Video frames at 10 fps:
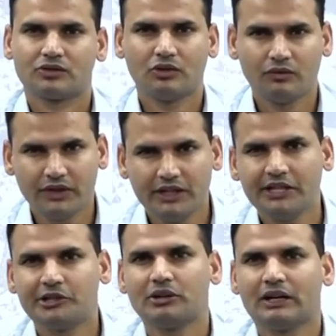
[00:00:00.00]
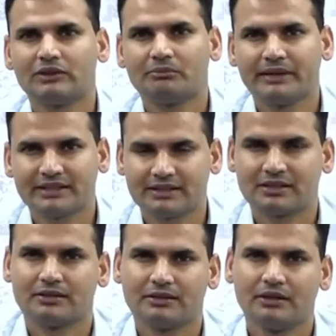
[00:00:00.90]
So we need to have the
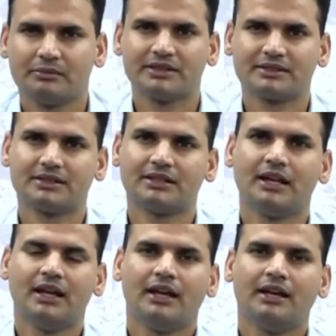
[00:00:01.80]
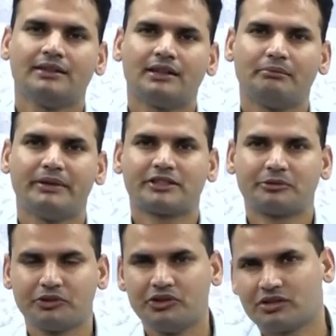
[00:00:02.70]
best person in the
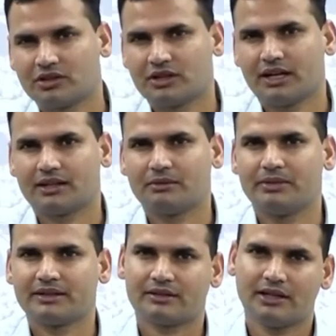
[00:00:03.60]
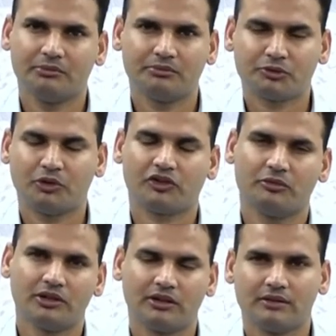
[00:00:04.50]
best position at the best times
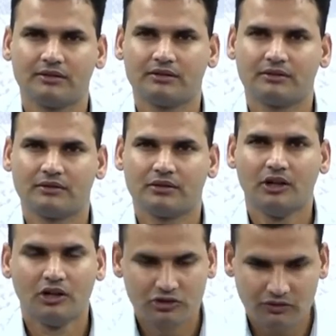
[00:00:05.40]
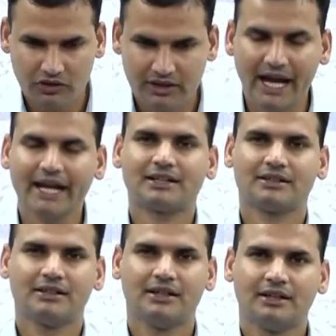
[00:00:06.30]
possible. So for
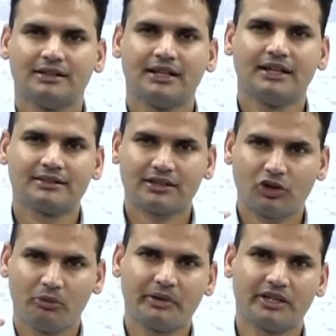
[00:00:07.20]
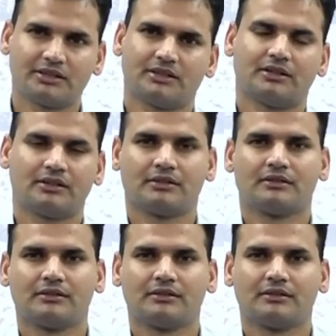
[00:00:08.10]
that, there is a competition.